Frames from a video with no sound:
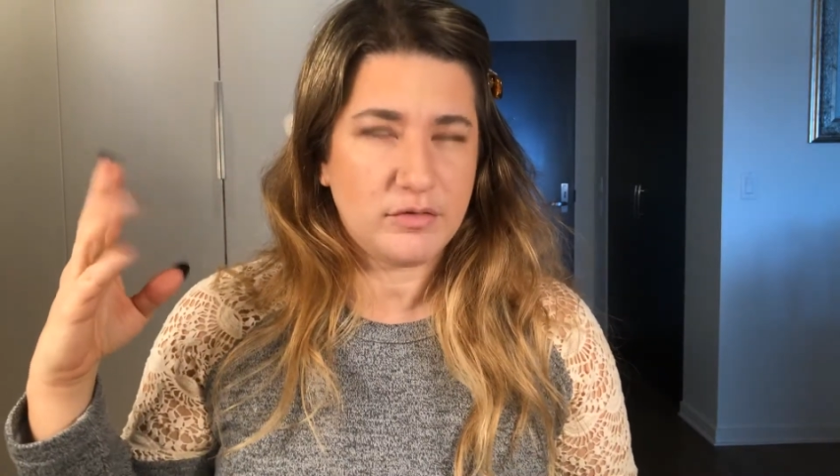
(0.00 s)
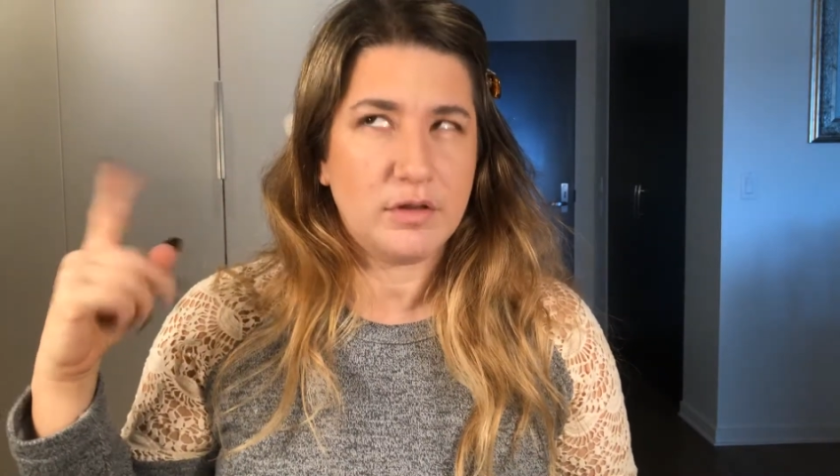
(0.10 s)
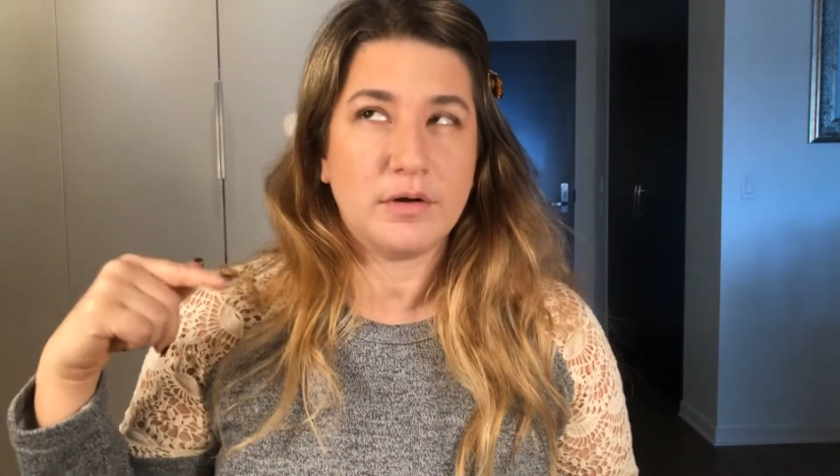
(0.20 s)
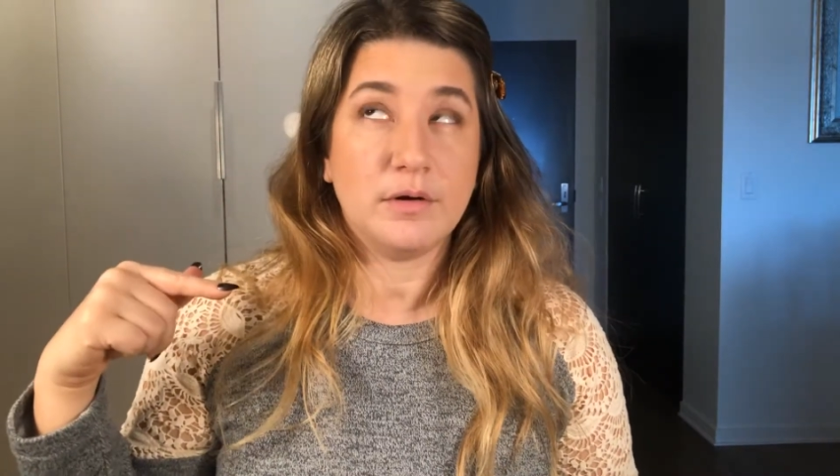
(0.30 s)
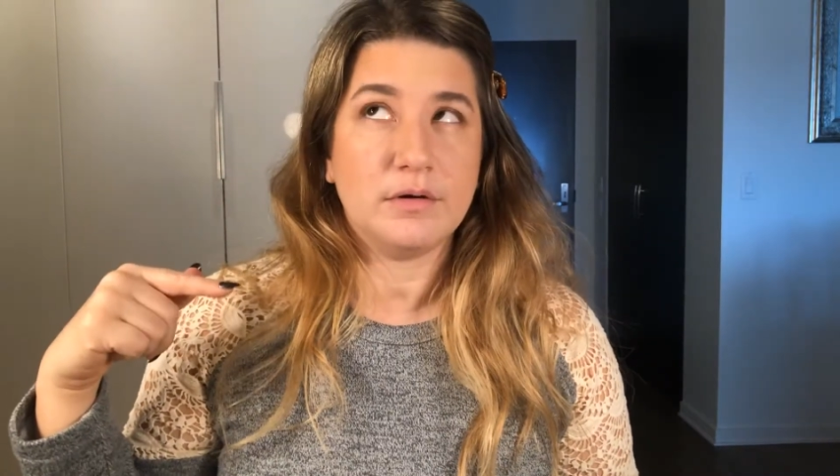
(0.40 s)

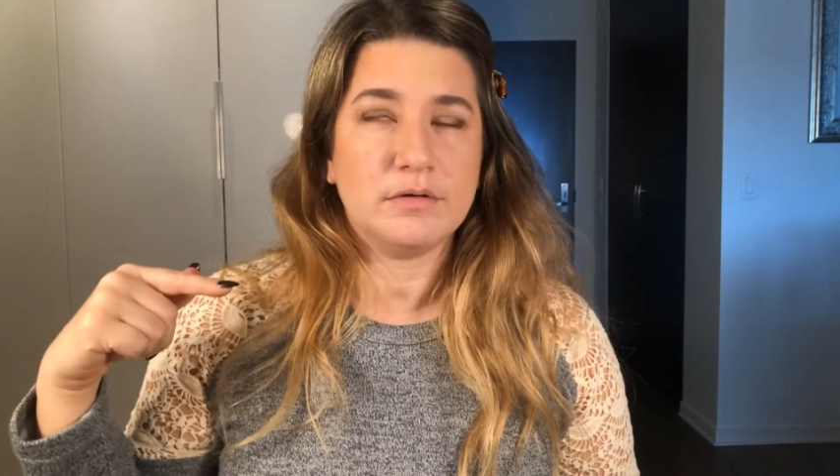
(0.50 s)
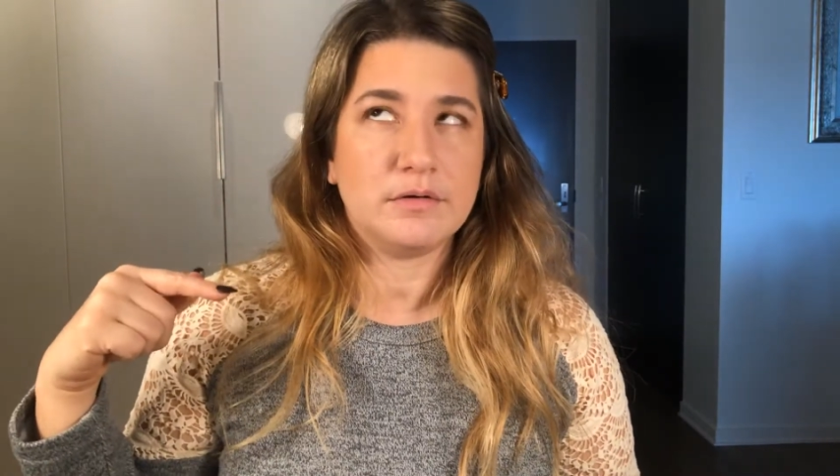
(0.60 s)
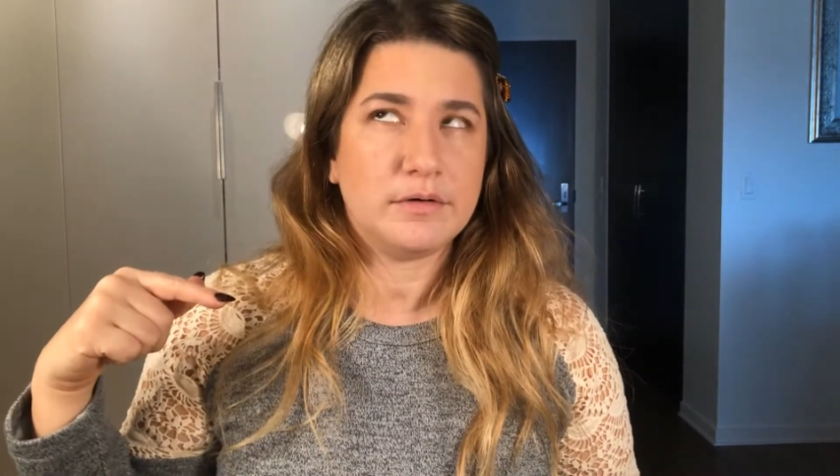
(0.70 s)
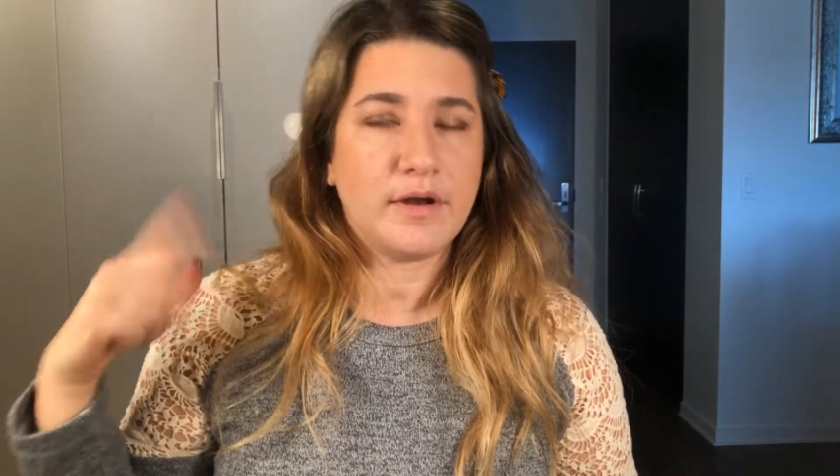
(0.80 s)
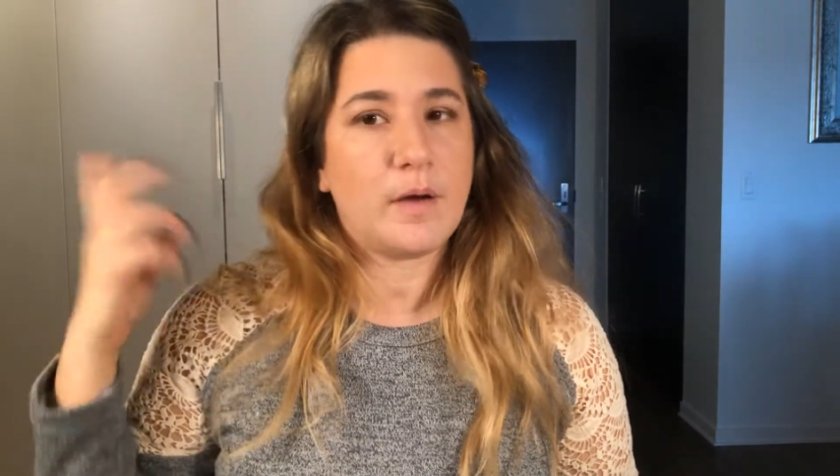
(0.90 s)
Although
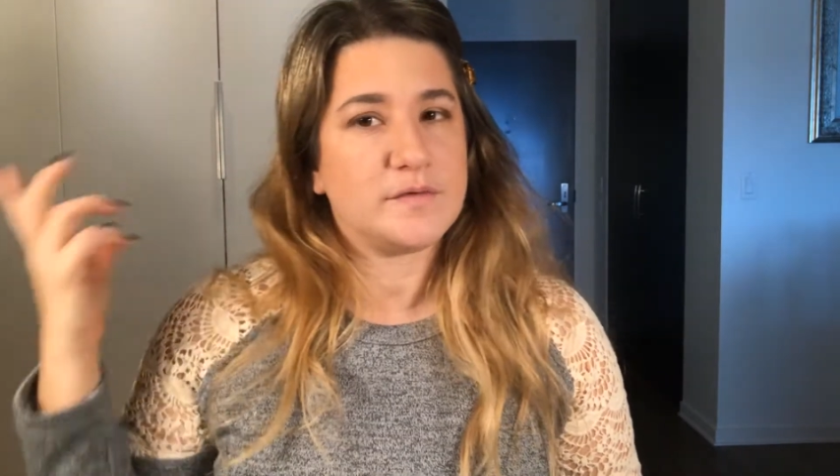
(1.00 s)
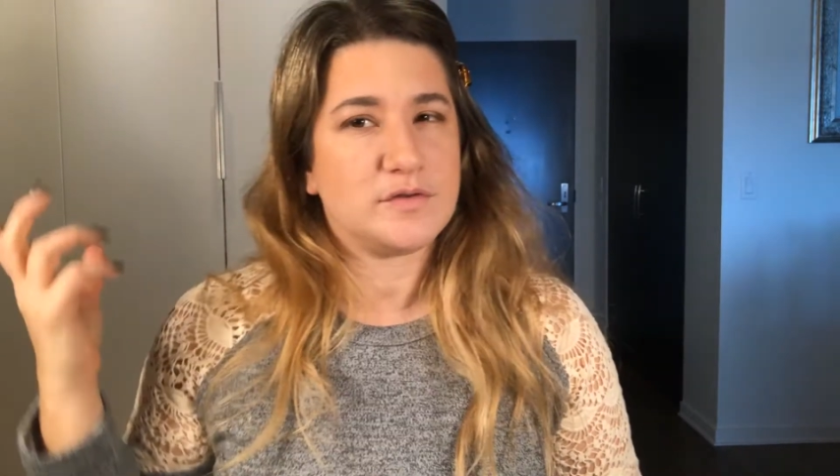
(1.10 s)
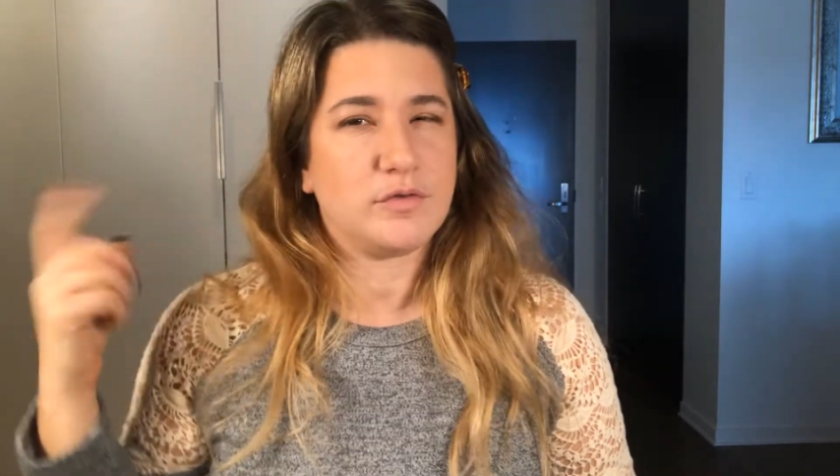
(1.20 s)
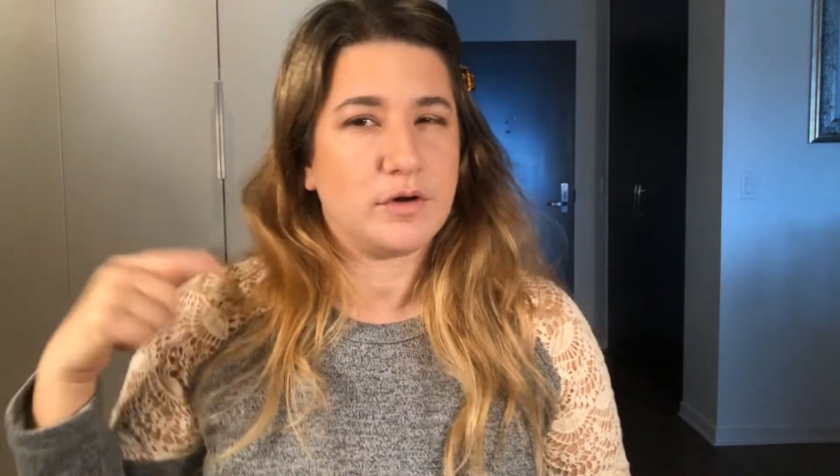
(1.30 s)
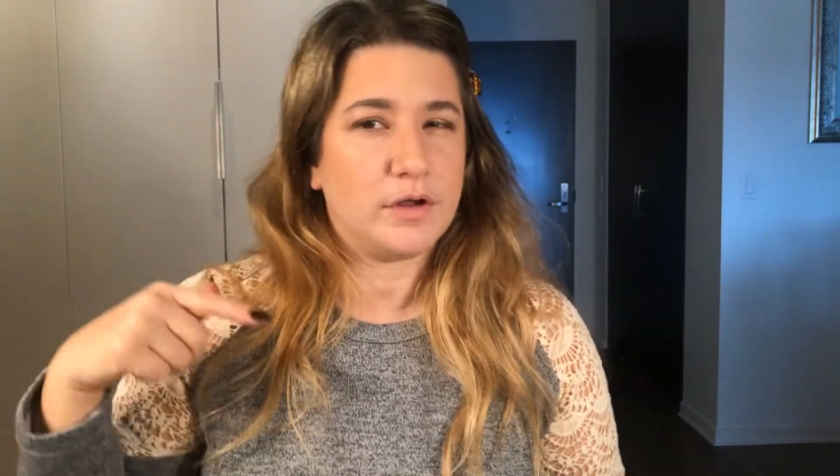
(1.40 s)
now at
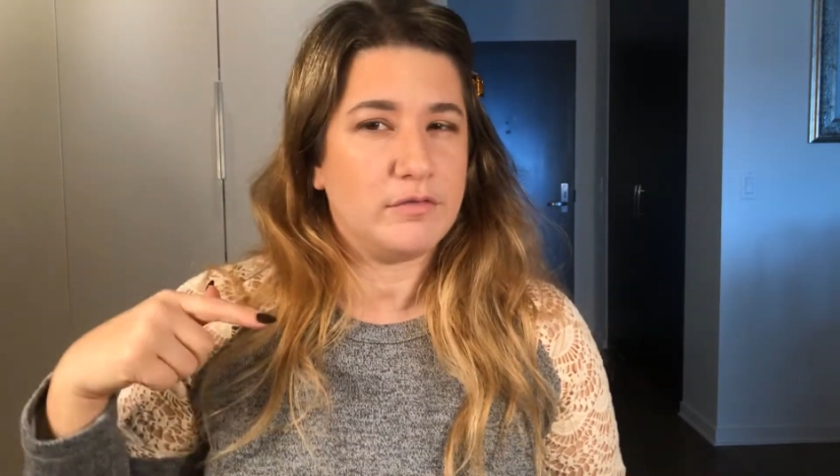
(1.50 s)
Sephora you